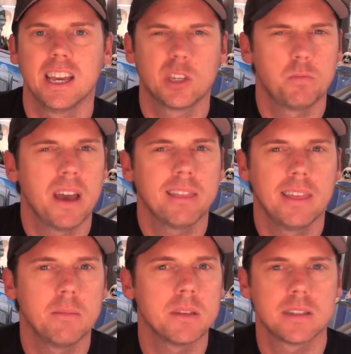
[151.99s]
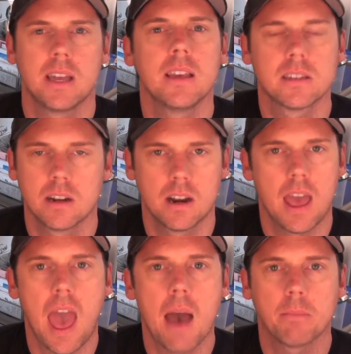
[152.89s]
Expect that mistakes are going
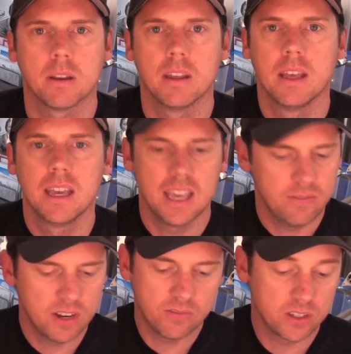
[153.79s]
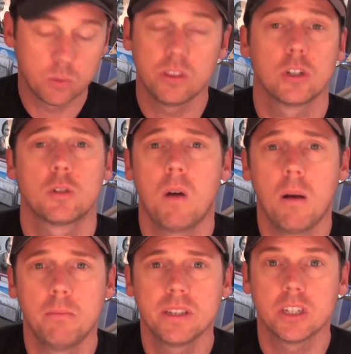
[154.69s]
to happen. Even if it's with your
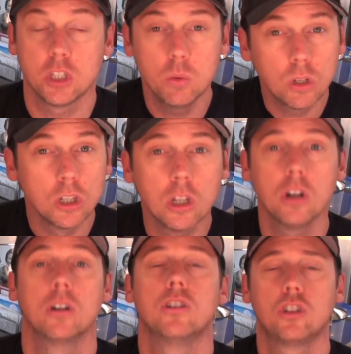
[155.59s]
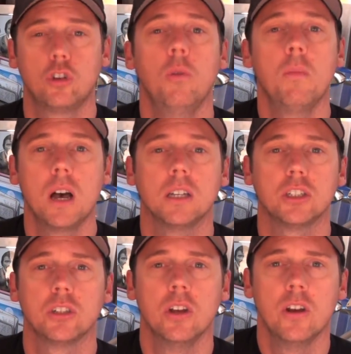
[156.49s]
small business, you will learn so
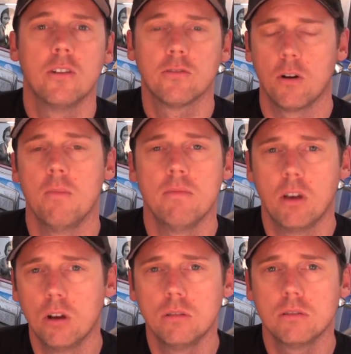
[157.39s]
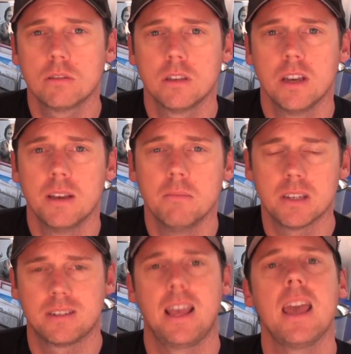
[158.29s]
much from those
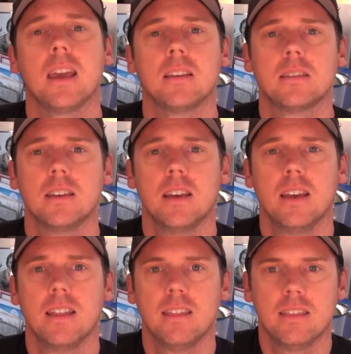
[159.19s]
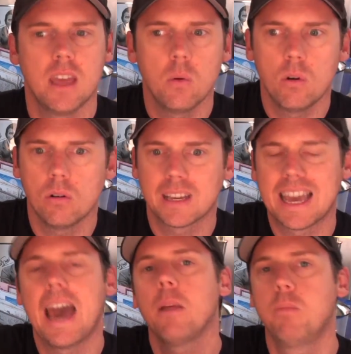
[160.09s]
mistakes. They will
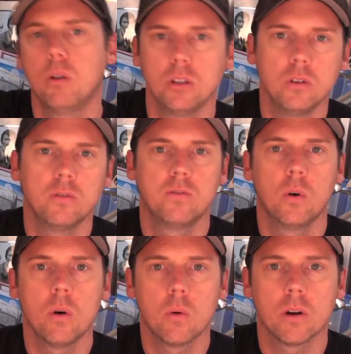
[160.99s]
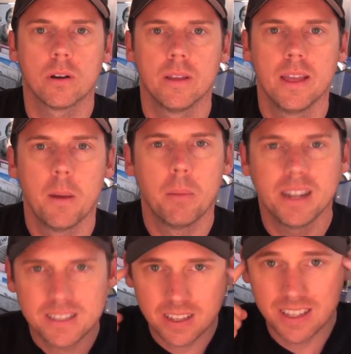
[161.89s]
catapult you forward. But
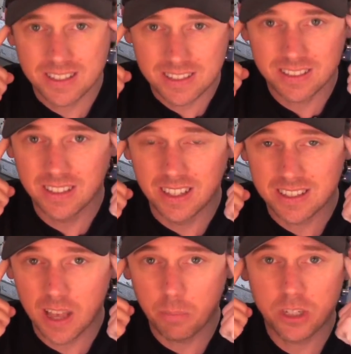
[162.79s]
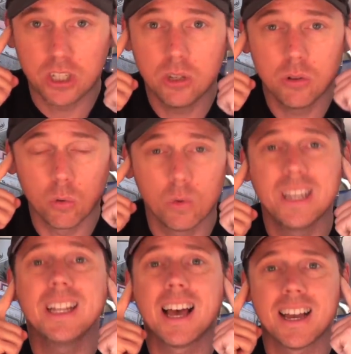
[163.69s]
it's up to you to
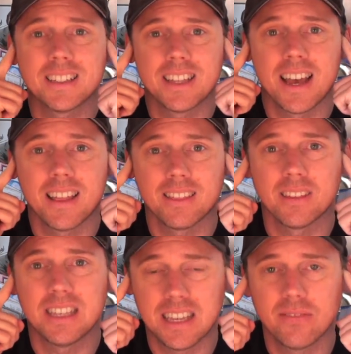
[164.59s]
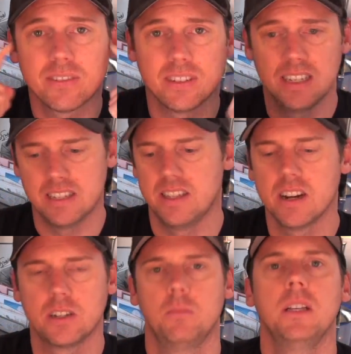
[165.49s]
realize that the gift is
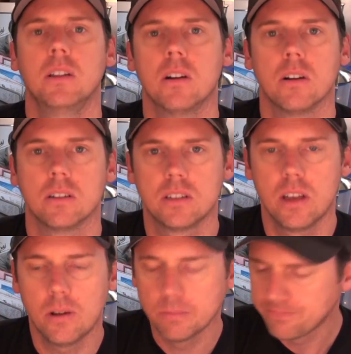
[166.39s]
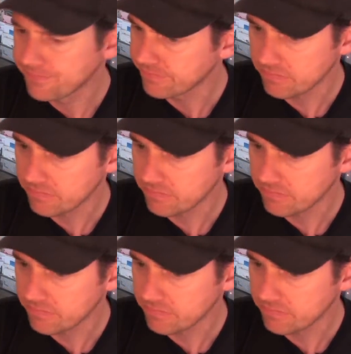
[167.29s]
there to be learned. So